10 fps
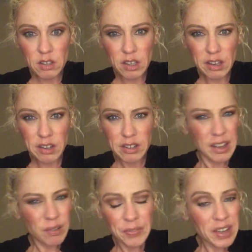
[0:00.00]
Yeah, I
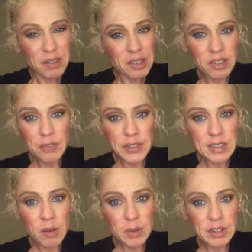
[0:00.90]
really don't think
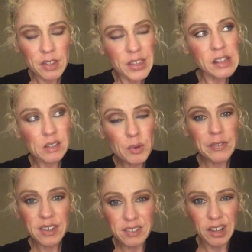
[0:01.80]
that one, I think that's more of
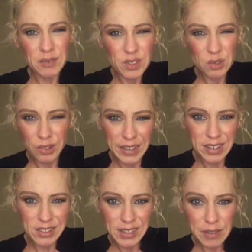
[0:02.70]
like a love story, like
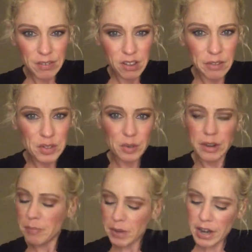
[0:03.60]
a sci-fi love story.
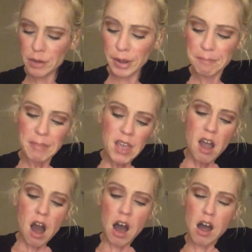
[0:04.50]
But anyway,
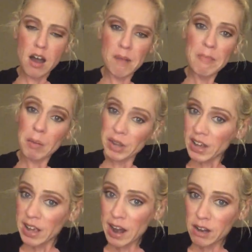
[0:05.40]
I'm gonna
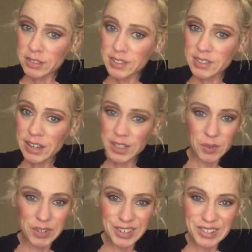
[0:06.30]
head out. I just
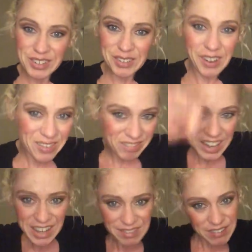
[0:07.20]
want to do my
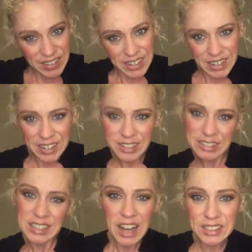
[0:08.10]
Avon video,
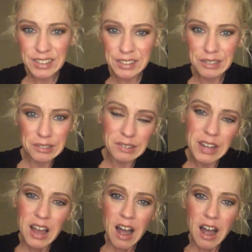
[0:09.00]
talk to you.